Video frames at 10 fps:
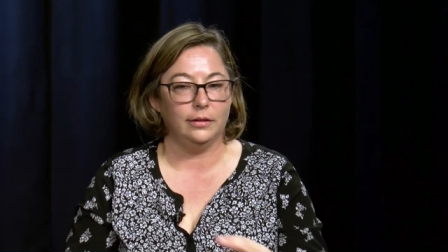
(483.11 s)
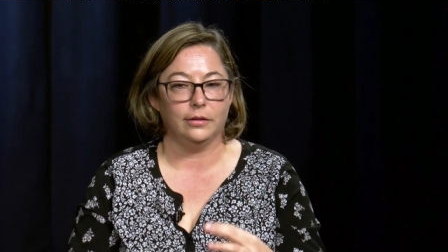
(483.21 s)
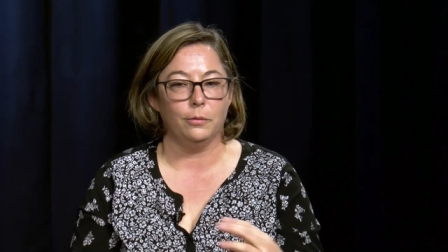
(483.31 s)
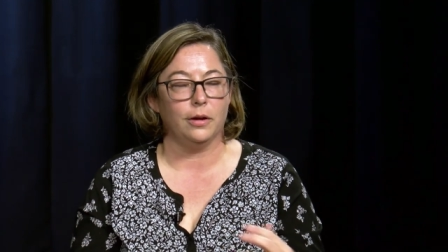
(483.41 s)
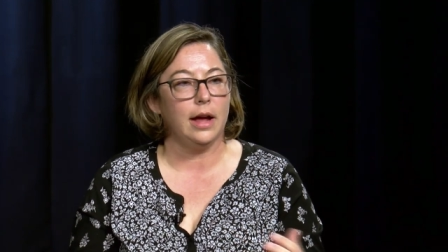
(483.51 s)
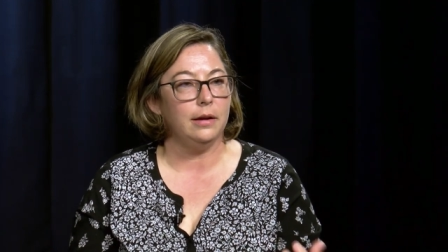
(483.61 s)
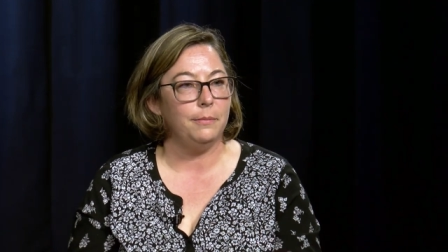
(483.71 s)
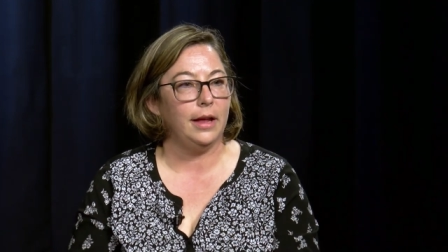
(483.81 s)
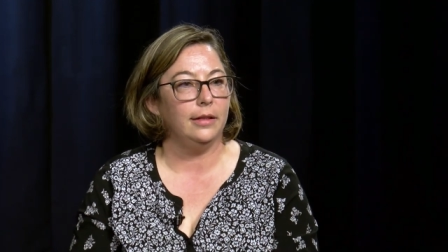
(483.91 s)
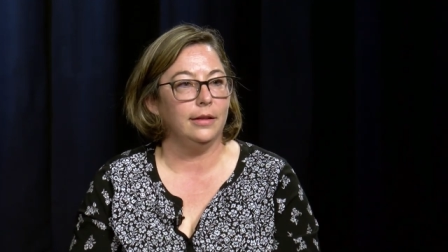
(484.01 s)
And so we're kind
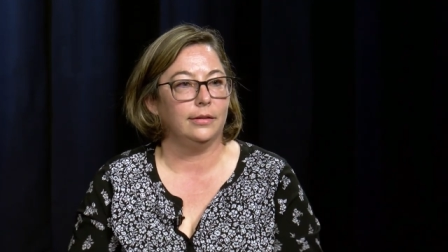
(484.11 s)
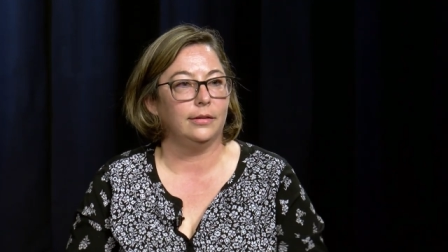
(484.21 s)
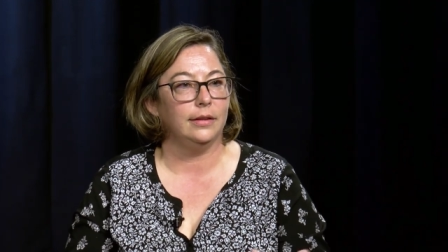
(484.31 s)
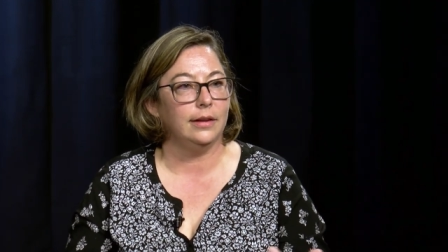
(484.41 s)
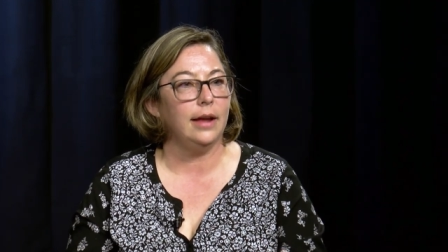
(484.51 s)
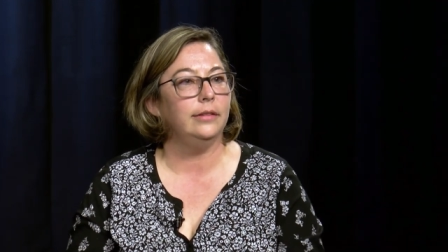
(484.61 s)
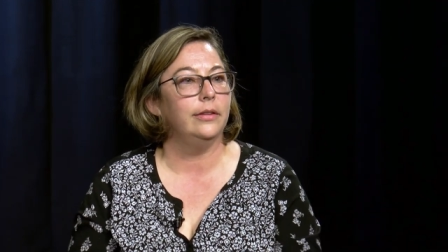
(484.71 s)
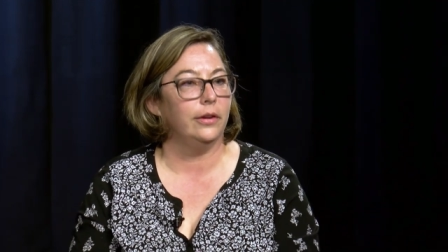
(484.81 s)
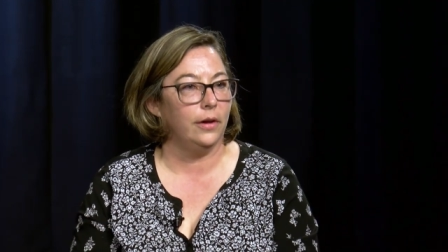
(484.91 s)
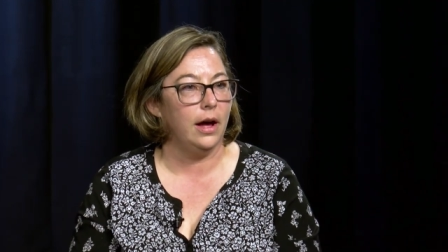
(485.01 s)
of making this
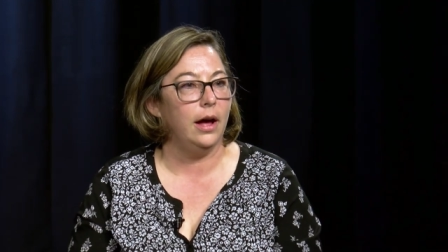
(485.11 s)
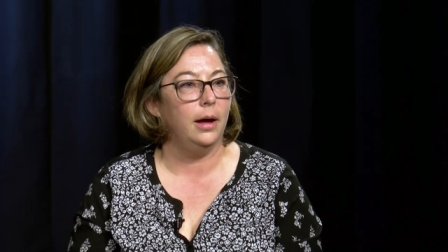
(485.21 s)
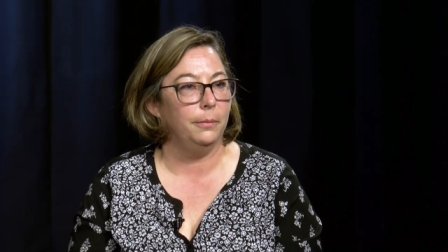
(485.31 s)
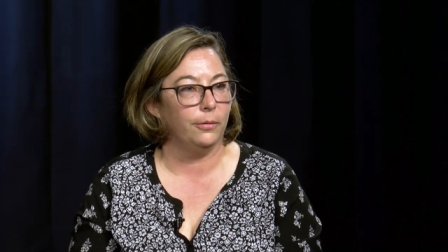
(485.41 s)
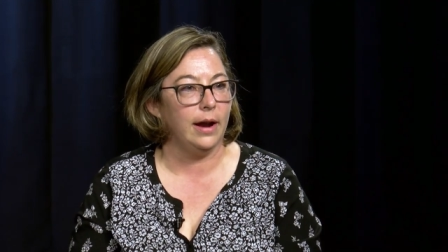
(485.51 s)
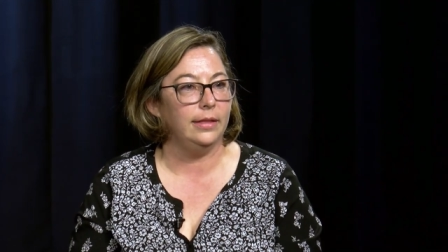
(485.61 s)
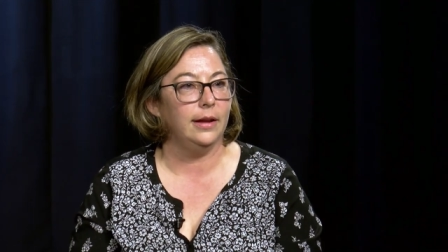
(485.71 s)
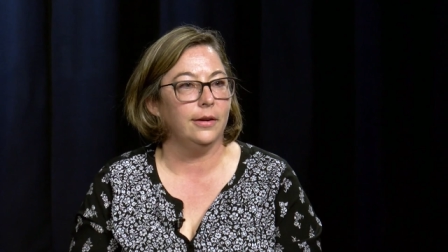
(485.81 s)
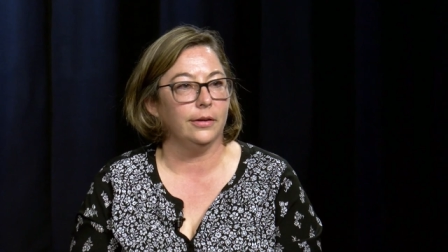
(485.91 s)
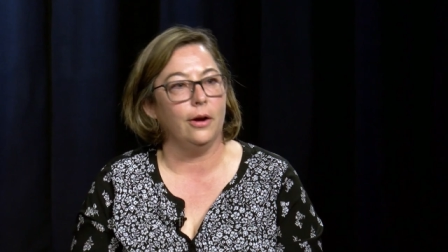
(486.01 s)
nice little hub right
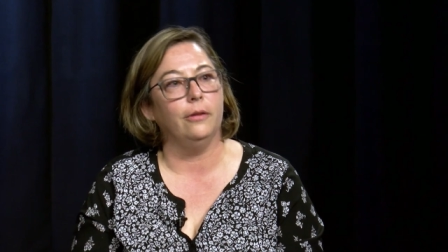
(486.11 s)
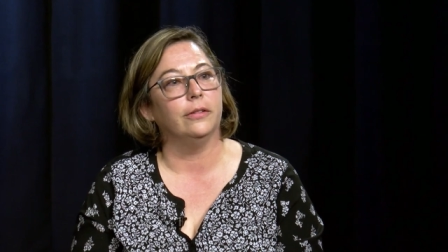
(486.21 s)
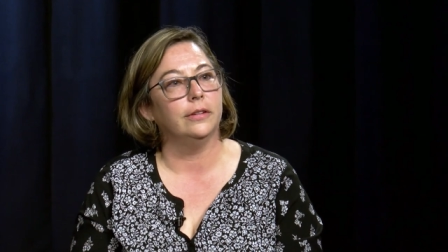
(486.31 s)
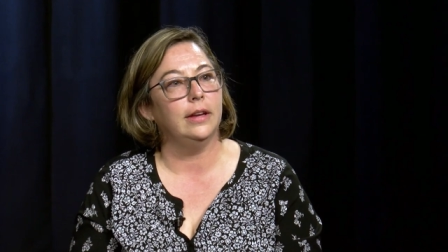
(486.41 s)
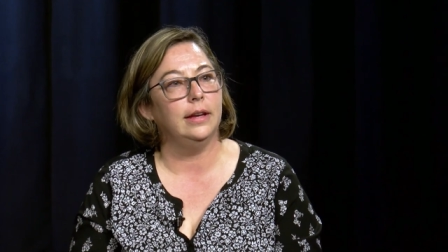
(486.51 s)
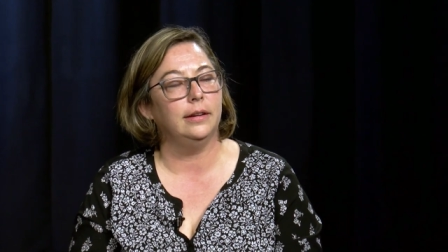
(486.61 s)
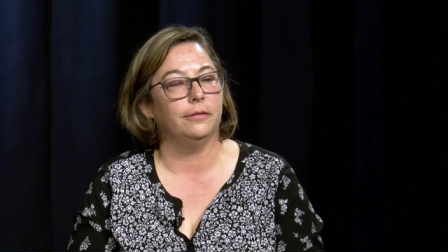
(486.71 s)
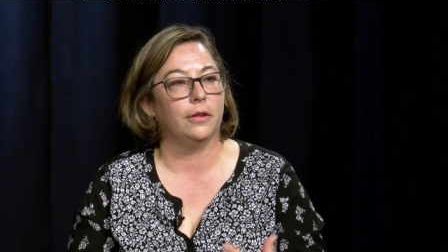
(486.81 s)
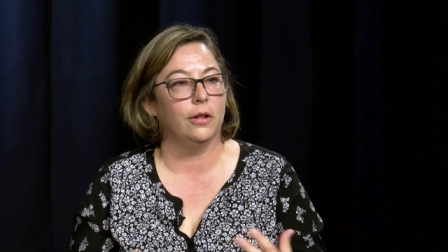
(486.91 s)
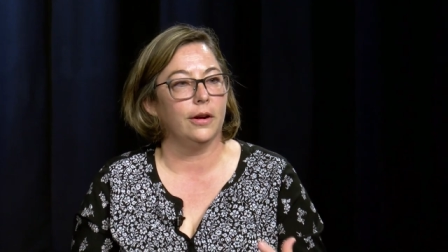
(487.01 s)
there in Overton
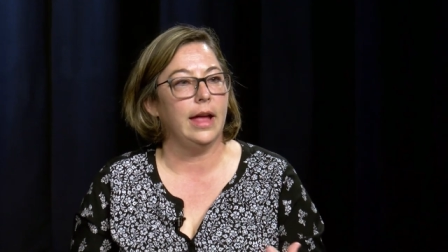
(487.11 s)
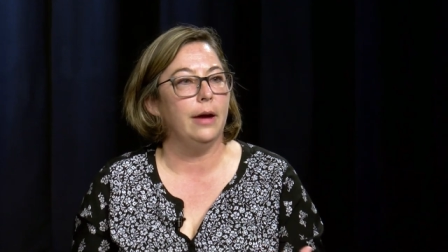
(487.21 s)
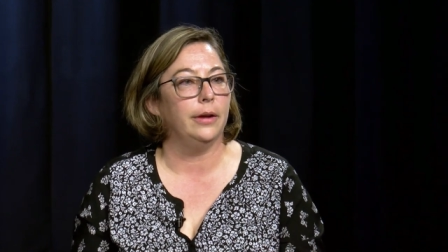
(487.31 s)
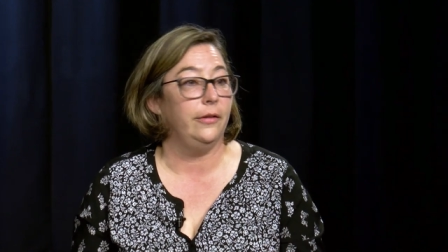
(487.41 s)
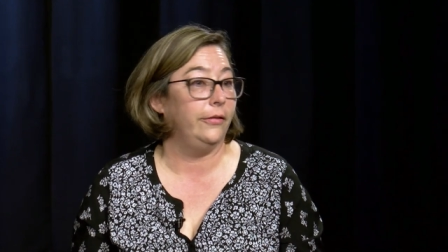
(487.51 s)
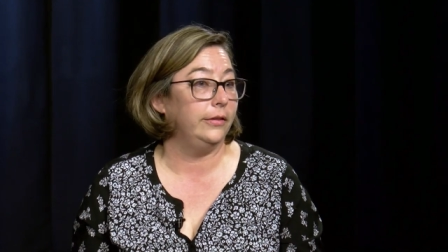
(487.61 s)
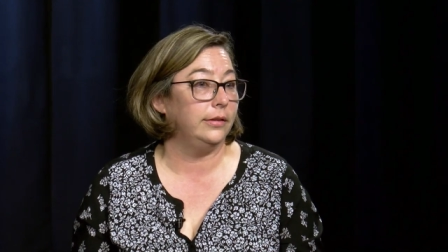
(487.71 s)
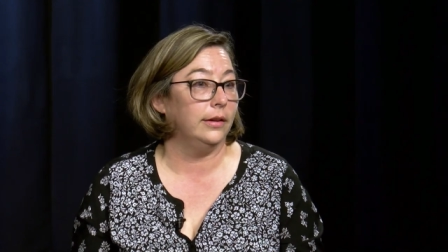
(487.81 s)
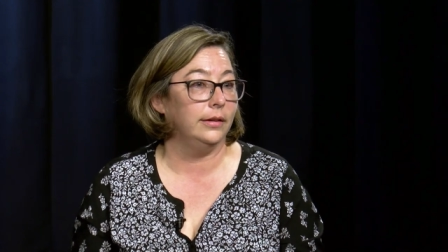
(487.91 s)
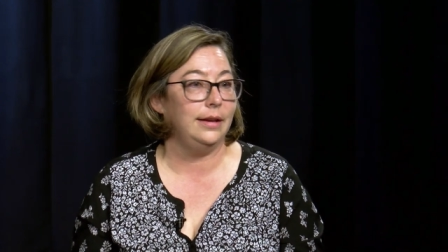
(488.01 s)
of Clark County
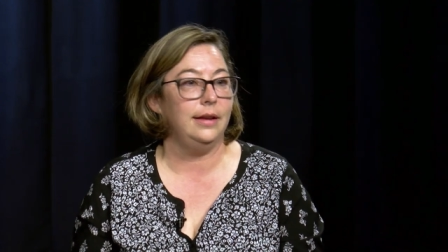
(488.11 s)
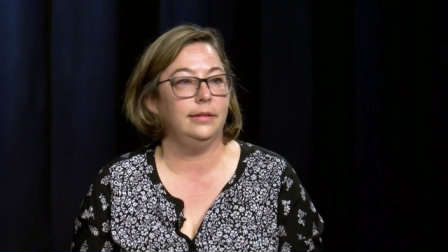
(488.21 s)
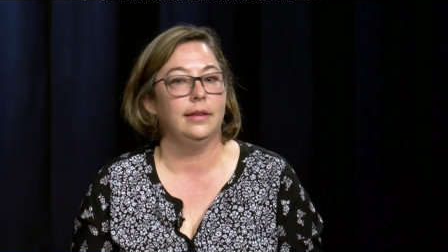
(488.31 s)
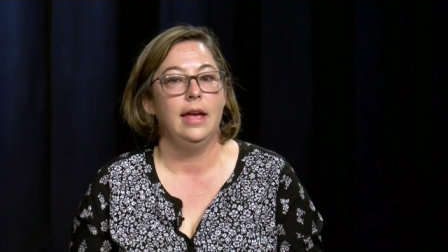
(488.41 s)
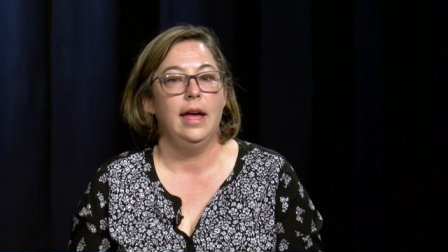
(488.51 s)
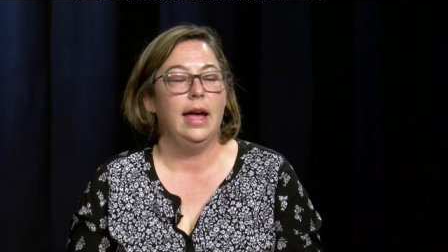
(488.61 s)
facilities